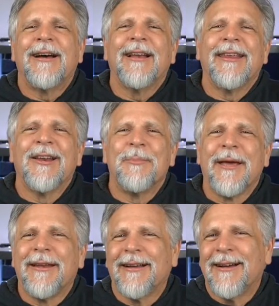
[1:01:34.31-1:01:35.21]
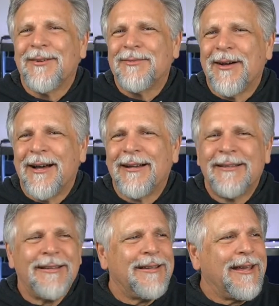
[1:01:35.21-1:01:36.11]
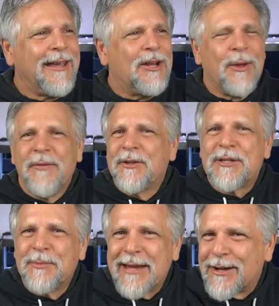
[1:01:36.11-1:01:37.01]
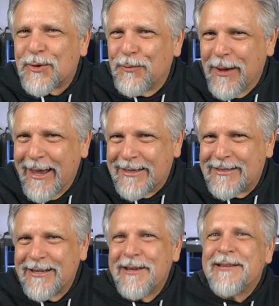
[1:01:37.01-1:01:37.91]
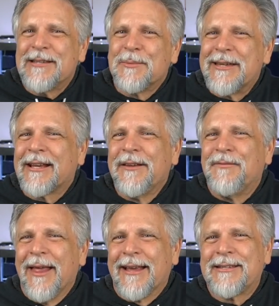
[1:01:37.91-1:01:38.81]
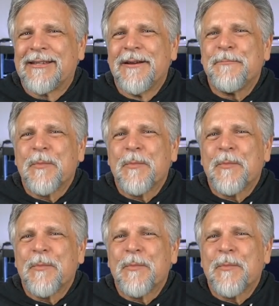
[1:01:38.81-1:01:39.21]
a little bit of, uh, you know, even some Tetra flakes, some cichlid flakes.